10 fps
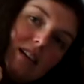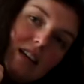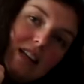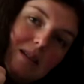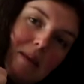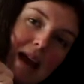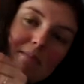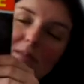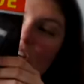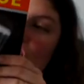you need
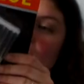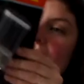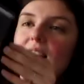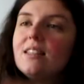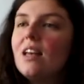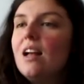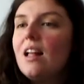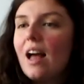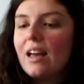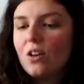paintbrushes.
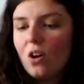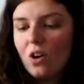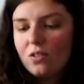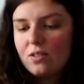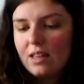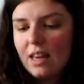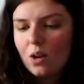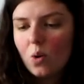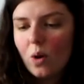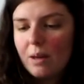I got the
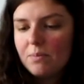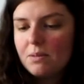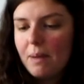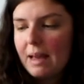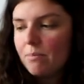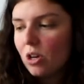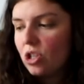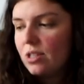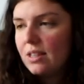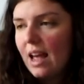Equipped paintbrush
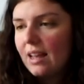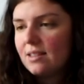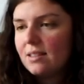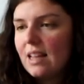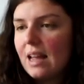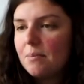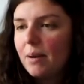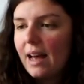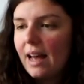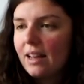set, it's a 10
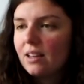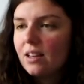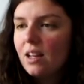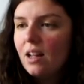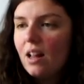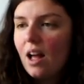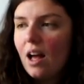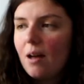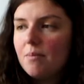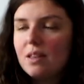pack.
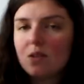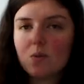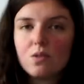This was